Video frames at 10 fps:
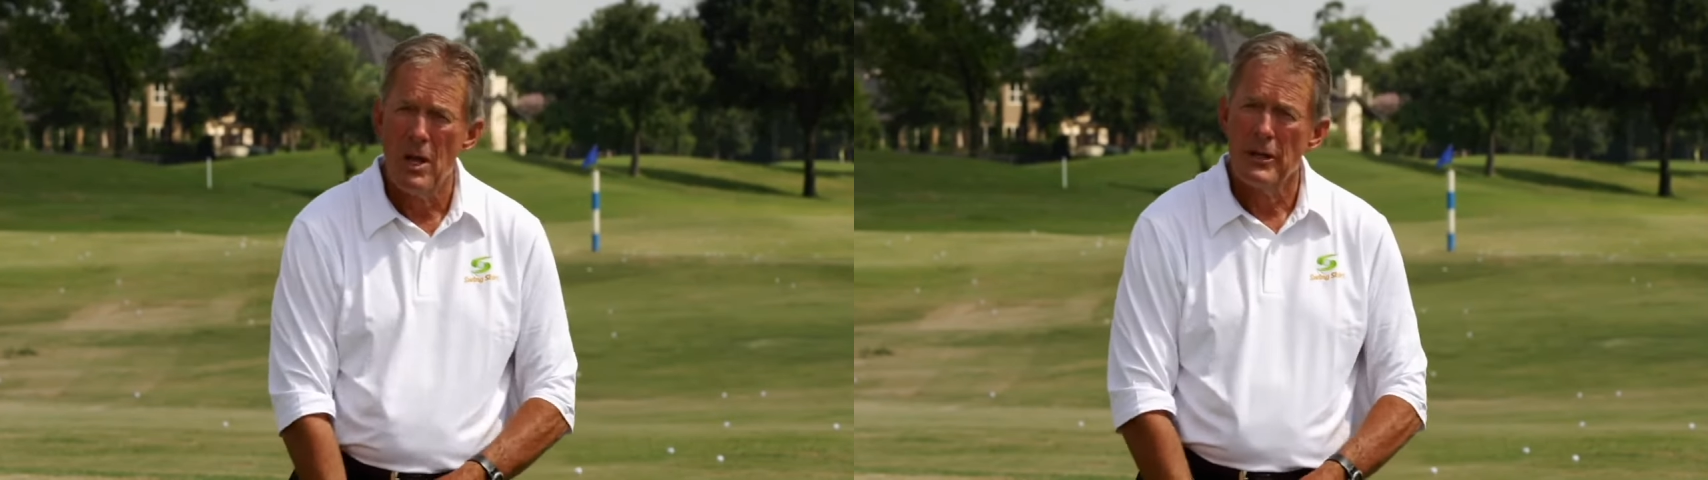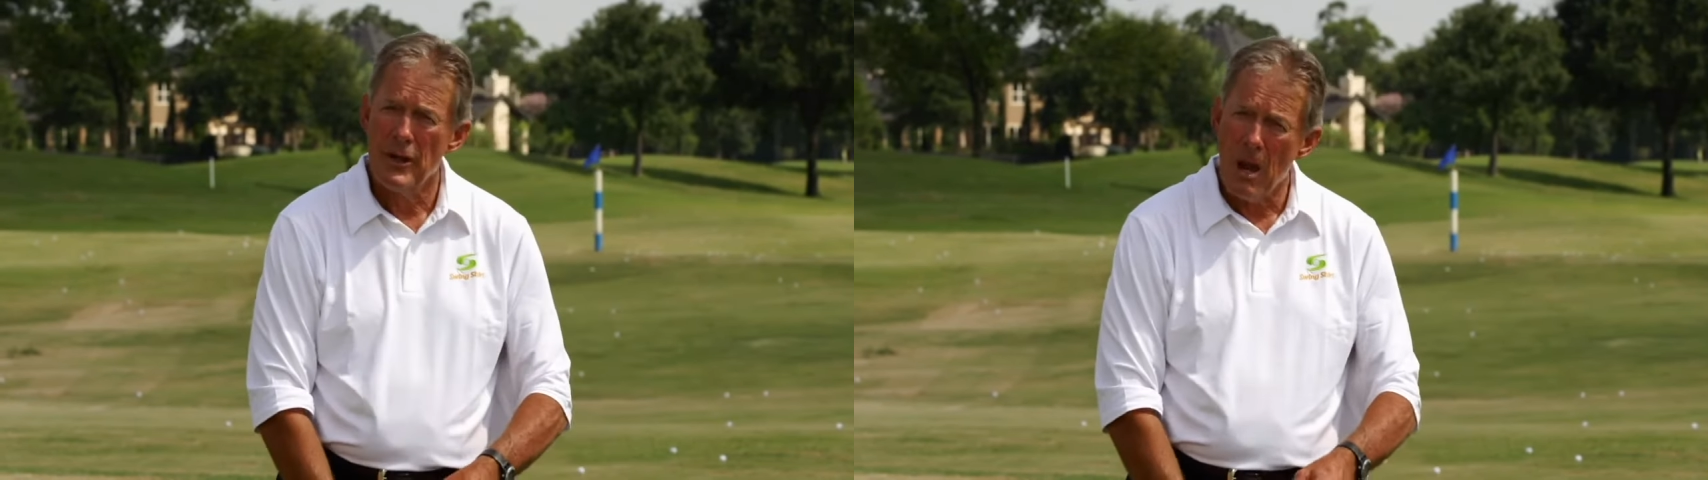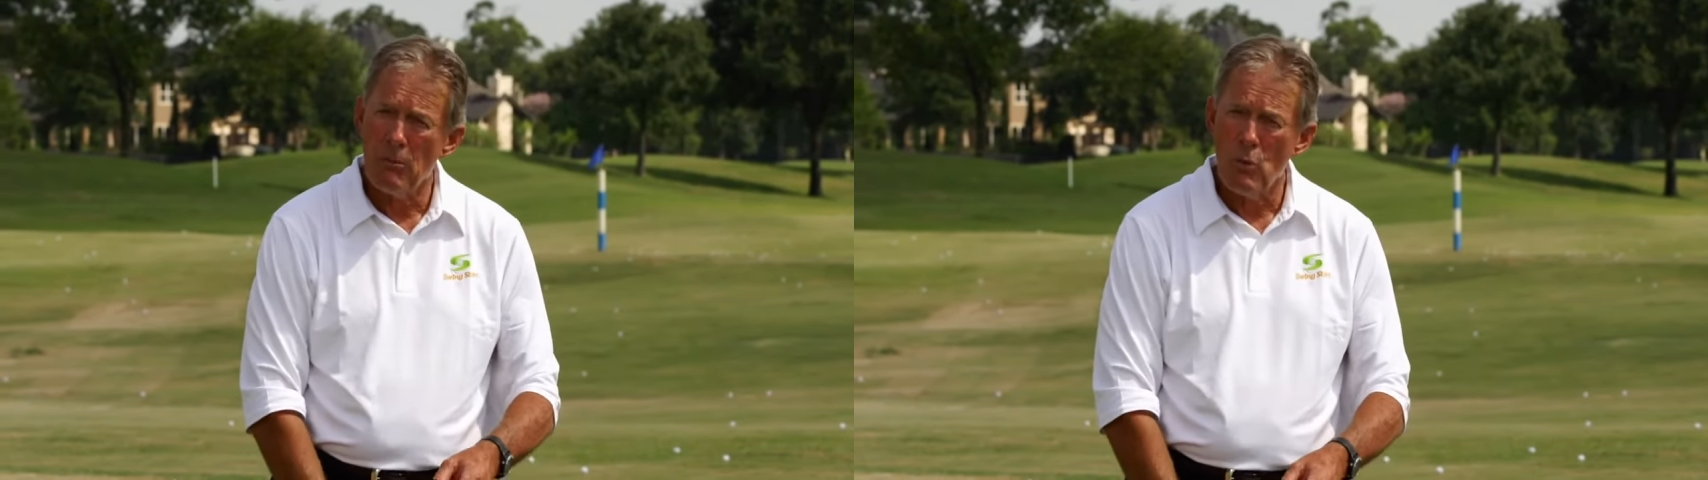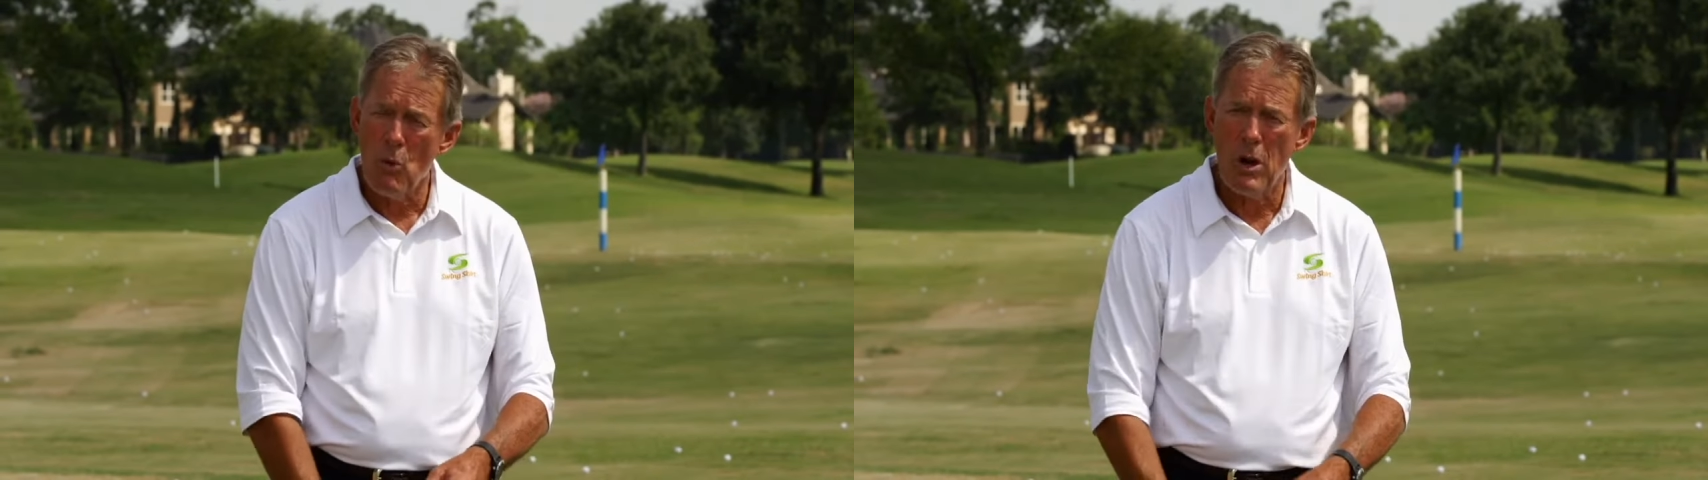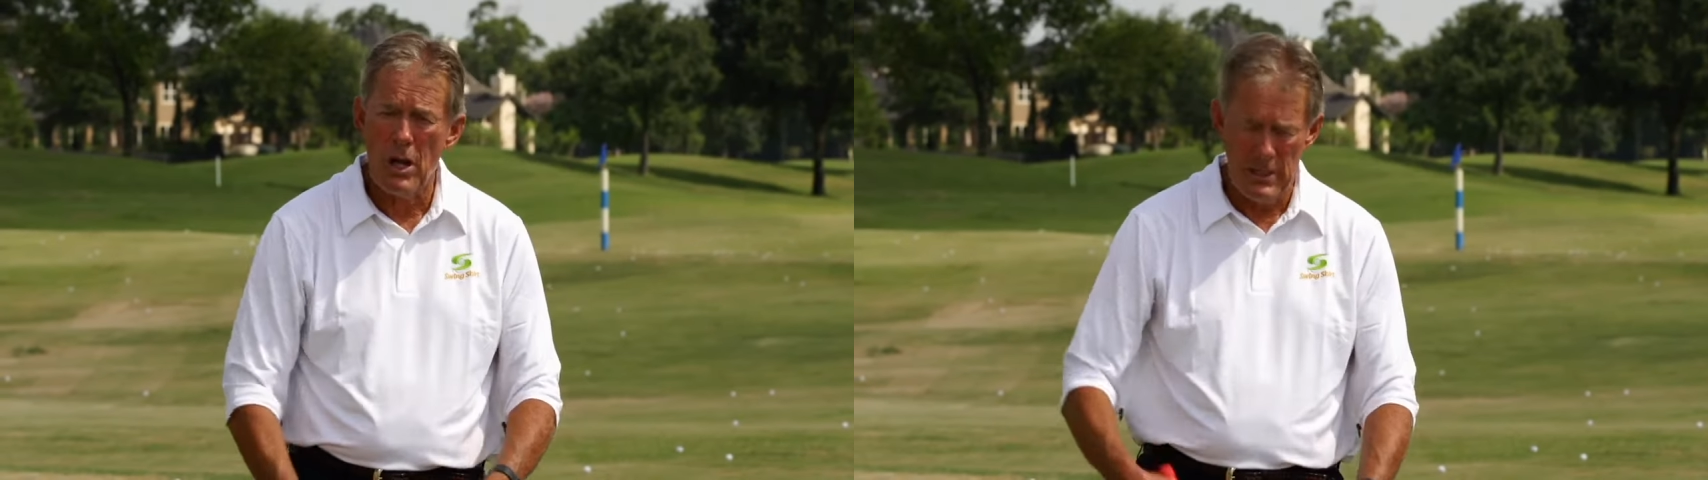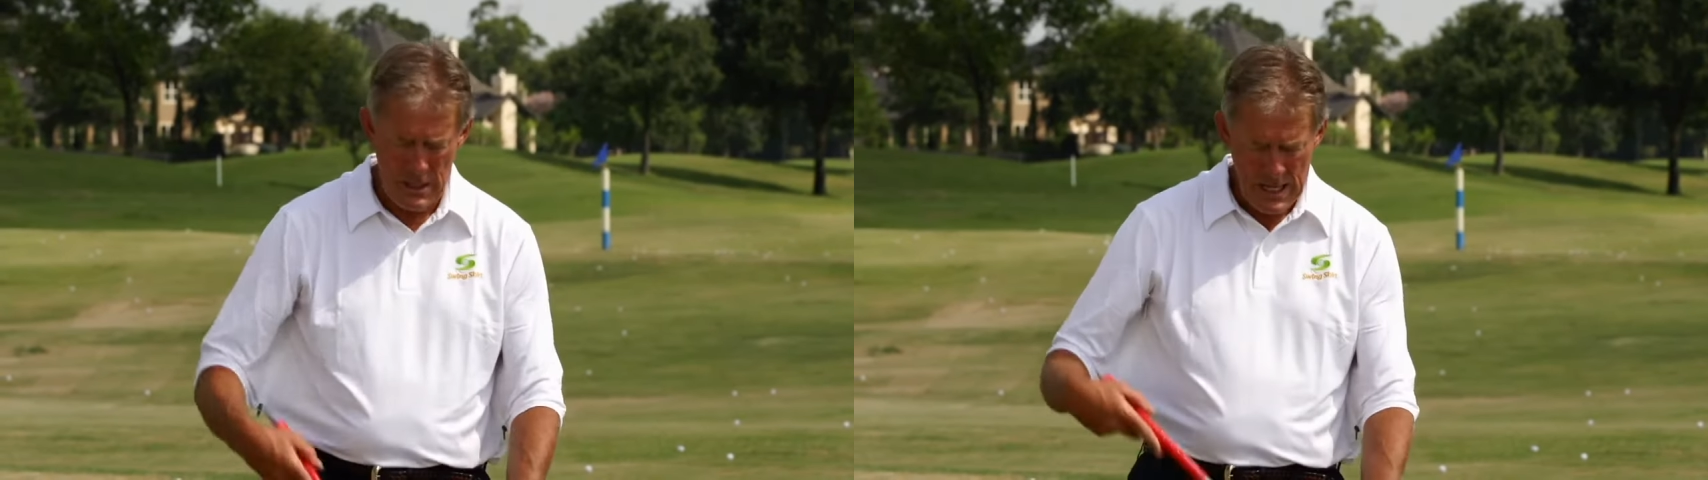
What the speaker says: Number one